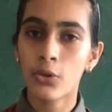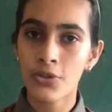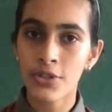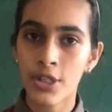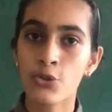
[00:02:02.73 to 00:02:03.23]

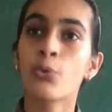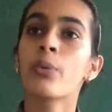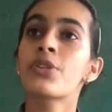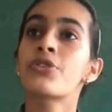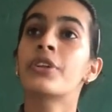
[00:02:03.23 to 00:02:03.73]
those tissues
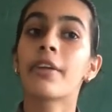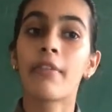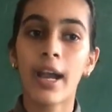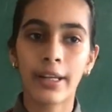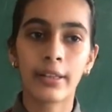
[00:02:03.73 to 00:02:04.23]
which
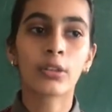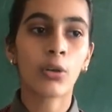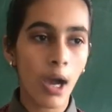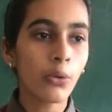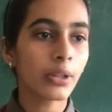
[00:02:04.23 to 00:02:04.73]
divide
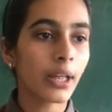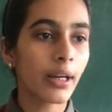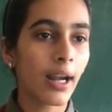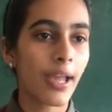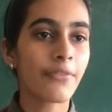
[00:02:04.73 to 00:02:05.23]
throughout
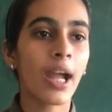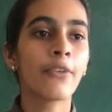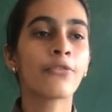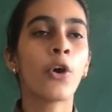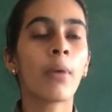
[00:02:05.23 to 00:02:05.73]
their life
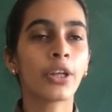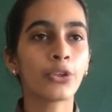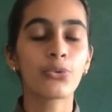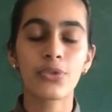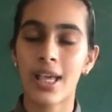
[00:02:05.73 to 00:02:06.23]
and form a
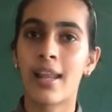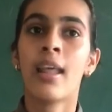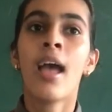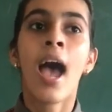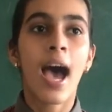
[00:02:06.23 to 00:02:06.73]
new cell.
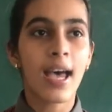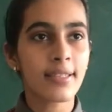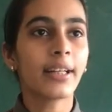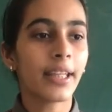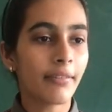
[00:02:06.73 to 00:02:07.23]
As
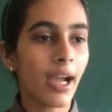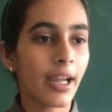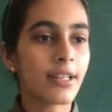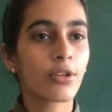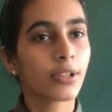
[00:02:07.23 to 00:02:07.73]
they
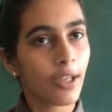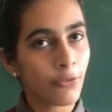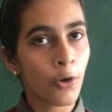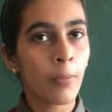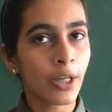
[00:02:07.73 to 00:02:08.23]
divide, so they
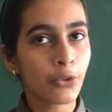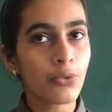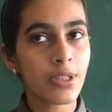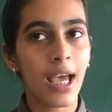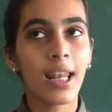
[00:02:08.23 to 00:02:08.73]
form a new
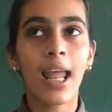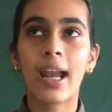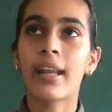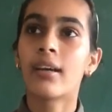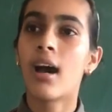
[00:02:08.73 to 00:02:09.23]
cell
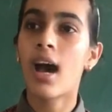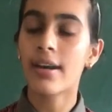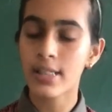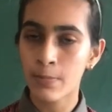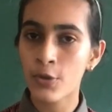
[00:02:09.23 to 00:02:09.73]
and
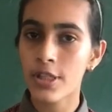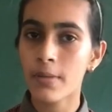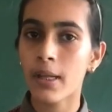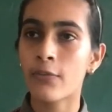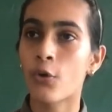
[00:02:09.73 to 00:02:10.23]
are
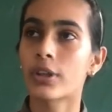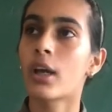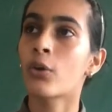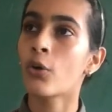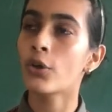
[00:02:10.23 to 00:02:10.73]
responsible for the
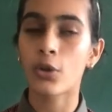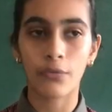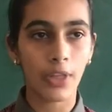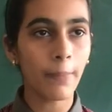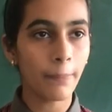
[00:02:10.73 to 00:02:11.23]
growth
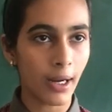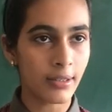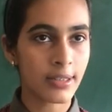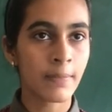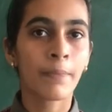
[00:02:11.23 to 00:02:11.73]
of the
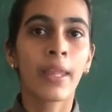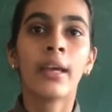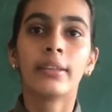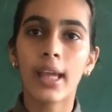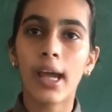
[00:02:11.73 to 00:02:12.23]
plants.
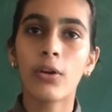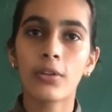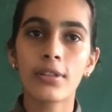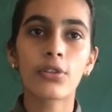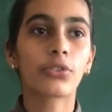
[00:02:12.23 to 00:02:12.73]
There are
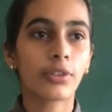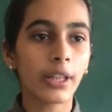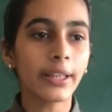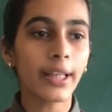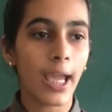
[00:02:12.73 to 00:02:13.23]
also
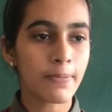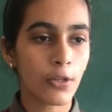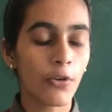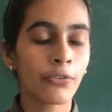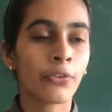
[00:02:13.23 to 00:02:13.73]
three types
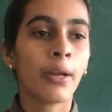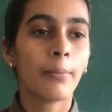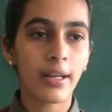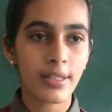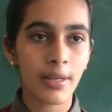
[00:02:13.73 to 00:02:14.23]
of
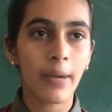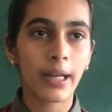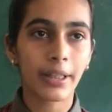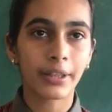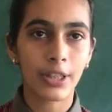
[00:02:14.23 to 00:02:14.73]

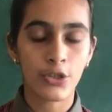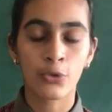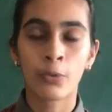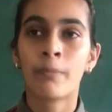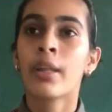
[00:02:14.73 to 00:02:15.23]
meristematic tissue.